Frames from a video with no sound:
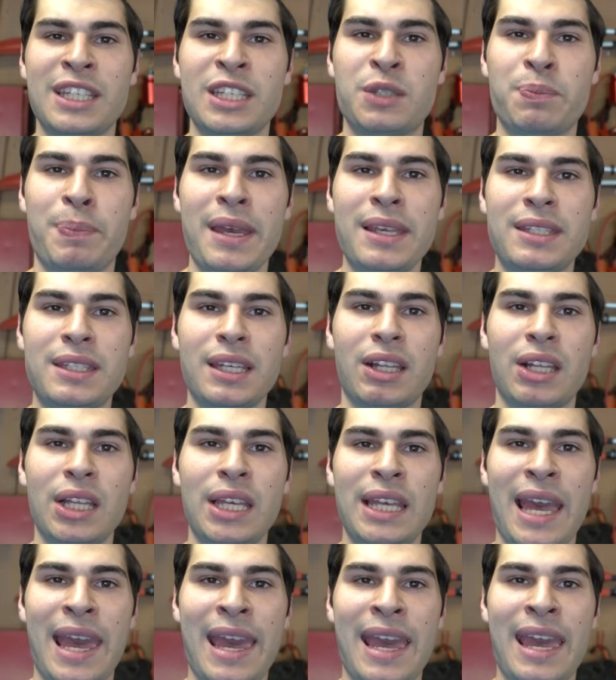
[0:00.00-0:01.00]
it's
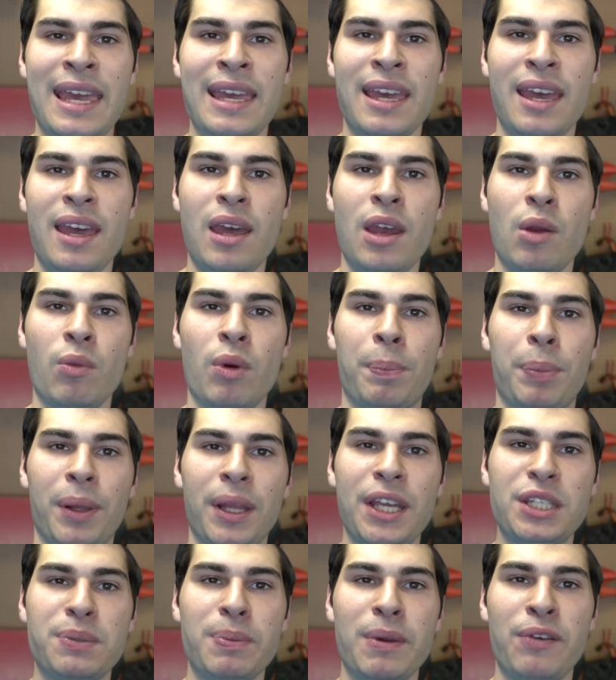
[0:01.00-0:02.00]
basically a
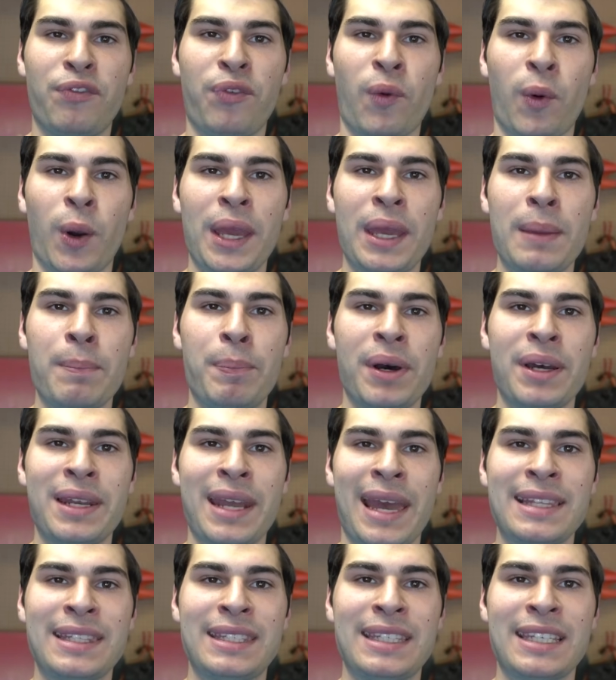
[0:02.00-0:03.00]
replacement for IMPA
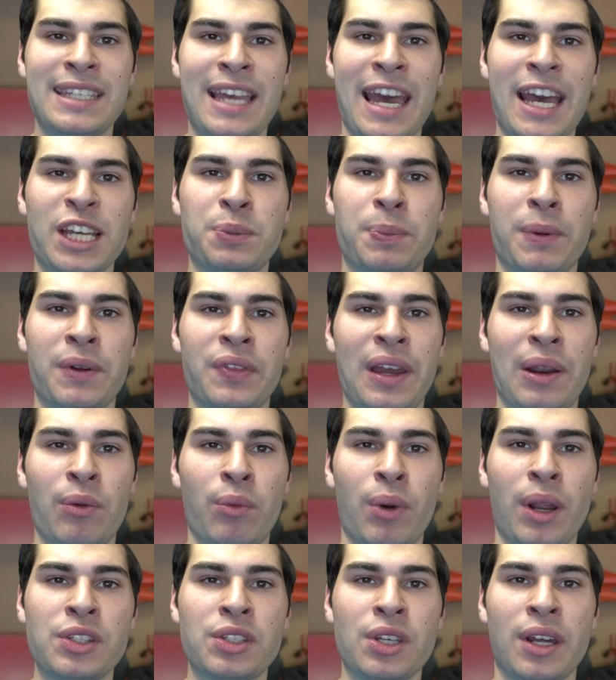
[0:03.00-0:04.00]
and NCS Expert that
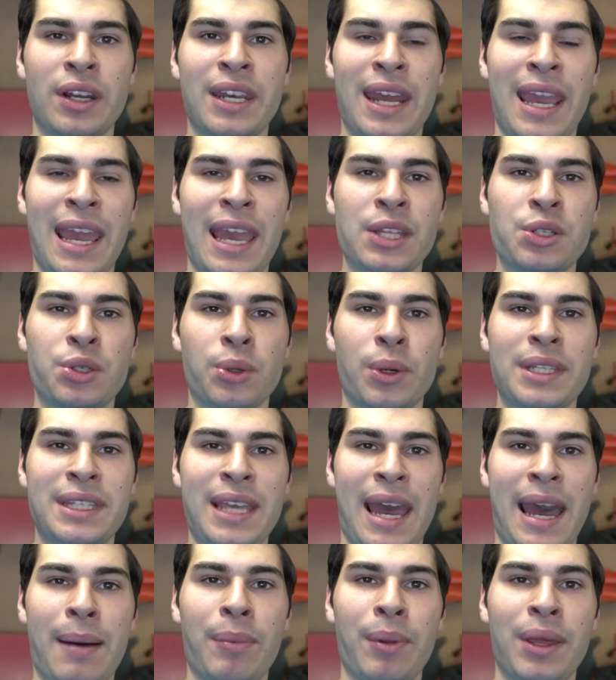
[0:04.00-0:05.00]
runs on an Android
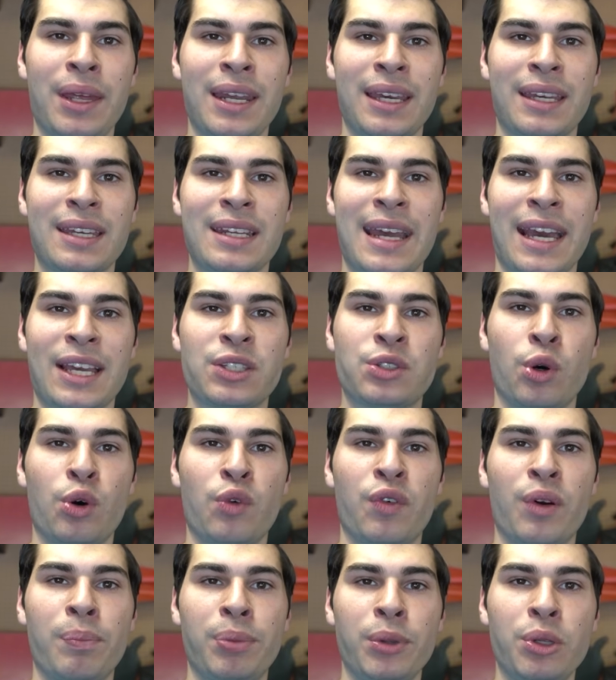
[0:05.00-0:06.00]
tablet and it connects
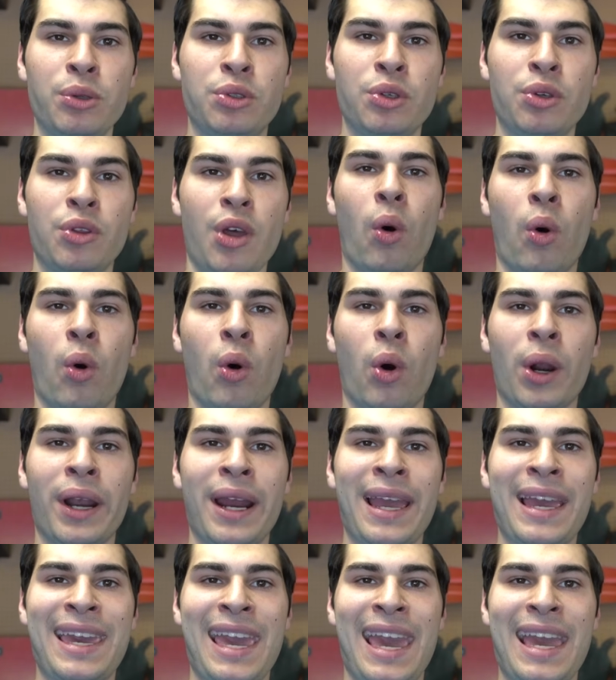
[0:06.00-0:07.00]
over Bluetooth or
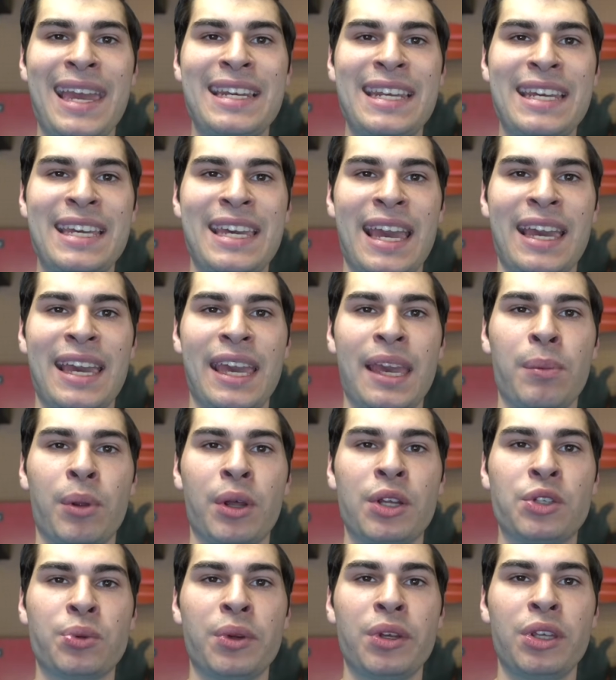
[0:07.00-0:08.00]
a KDCAN cable.
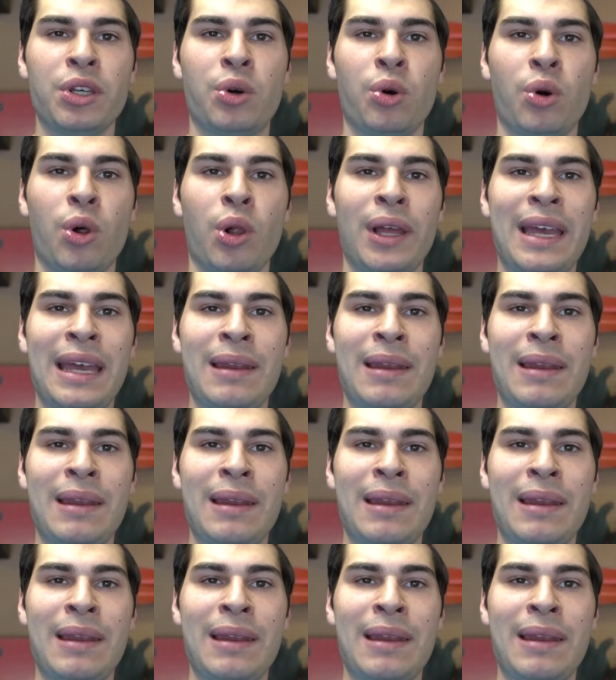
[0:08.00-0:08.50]
It's really cool.